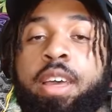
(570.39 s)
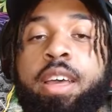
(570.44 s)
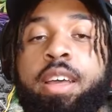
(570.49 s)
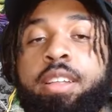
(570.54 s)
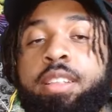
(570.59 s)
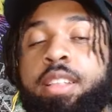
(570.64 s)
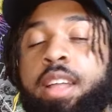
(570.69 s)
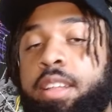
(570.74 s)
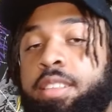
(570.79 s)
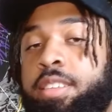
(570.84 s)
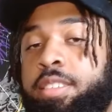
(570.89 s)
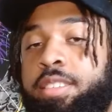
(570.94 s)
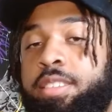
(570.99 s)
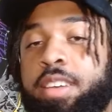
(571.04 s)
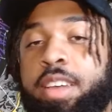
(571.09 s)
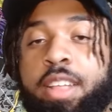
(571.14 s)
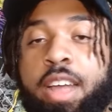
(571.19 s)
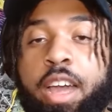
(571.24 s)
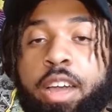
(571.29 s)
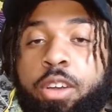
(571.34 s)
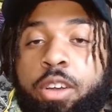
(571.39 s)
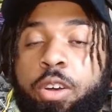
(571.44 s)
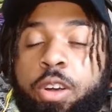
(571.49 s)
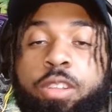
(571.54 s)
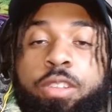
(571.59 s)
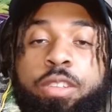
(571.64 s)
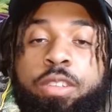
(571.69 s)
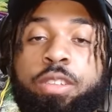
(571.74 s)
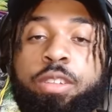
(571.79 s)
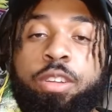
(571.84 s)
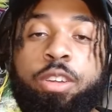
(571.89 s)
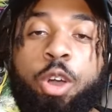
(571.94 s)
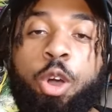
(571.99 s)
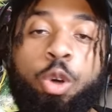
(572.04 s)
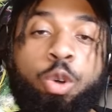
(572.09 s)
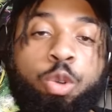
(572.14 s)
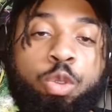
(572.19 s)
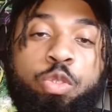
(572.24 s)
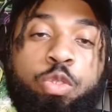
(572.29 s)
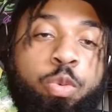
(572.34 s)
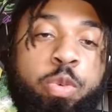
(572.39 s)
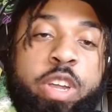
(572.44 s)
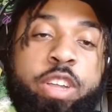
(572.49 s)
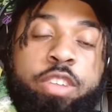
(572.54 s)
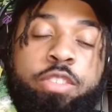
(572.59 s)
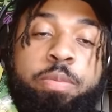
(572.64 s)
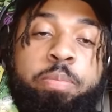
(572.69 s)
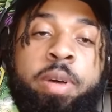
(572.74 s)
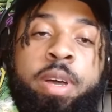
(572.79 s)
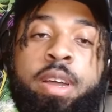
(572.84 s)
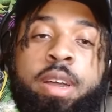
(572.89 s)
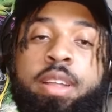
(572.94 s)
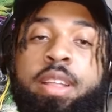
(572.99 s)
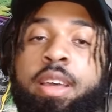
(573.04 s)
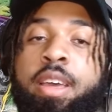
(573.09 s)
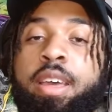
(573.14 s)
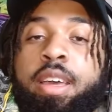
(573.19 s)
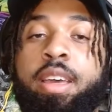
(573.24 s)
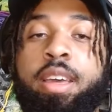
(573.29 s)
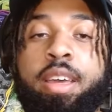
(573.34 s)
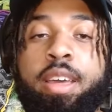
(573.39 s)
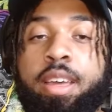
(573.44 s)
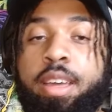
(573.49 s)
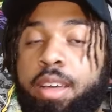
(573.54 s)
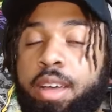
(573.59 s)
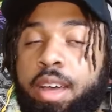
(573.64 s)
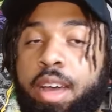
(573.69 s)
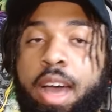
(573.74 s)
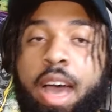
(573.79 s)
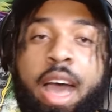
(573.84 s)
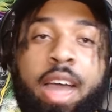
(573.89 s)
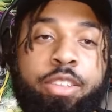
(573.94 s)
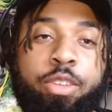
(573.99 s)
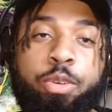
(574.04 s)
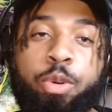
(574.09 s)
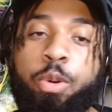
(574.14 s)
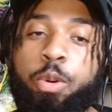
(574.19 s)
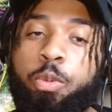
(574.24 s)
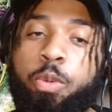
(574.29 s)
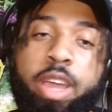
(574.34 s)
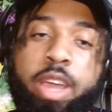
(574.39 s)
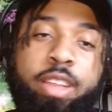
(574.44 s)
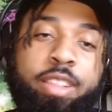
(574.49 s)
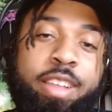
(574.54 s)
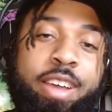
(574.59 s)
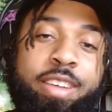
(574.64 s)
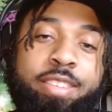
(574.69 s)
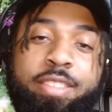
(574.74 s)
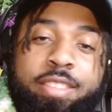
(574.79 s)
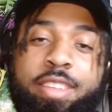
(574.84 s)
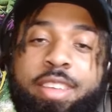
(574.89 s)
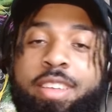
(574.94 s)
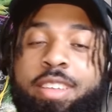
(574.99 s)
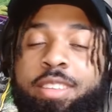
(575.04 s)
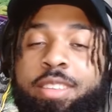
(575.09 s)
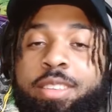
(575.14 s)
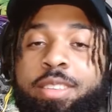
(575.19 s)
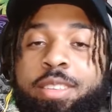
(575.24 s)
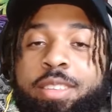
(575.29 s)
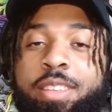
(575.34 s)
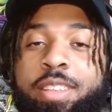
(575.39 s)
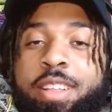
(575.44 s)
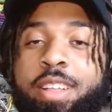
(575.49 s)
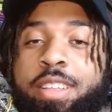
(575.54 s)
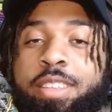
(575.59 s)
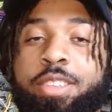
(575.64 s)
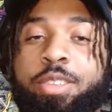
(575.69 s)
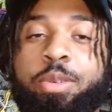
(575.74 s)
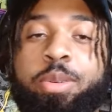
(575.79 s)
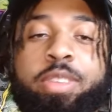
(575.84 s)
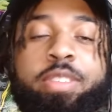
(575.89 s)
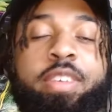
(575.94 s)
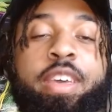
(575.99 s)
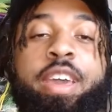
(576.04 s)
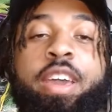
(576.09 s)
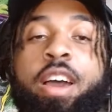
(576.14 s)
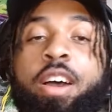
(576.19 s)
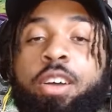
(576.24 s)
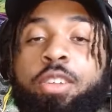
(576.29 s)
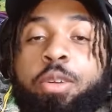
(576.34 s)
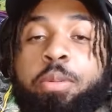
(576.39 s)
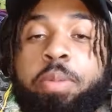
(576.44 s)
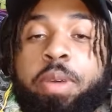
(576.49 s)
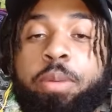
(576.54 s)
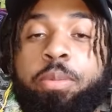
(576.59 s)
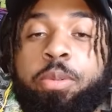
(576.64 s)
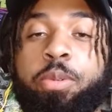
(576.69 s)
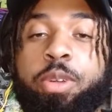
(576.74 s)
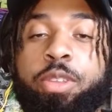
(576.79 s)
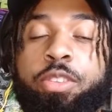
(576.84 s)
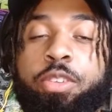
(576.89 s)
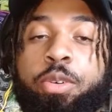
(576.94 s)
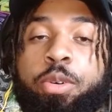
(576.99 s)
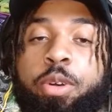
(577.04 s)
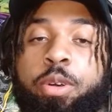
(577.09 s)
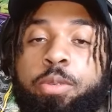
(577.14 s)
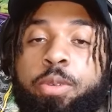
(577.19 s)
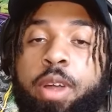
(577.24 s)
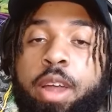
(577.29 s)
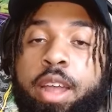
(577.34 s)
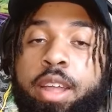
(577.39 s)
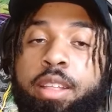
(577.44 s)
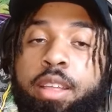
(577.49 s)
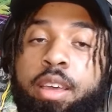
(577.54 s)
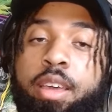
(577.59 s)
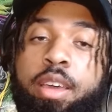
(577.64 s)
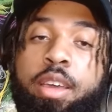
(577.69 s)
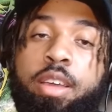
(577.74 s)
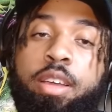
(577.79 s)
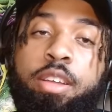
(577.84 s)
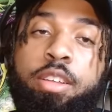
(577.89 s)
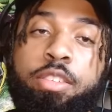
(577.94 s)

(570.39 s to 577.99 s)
You know, not to say that I couldn't code switch, but I do it way less than you would say other people would do it, right?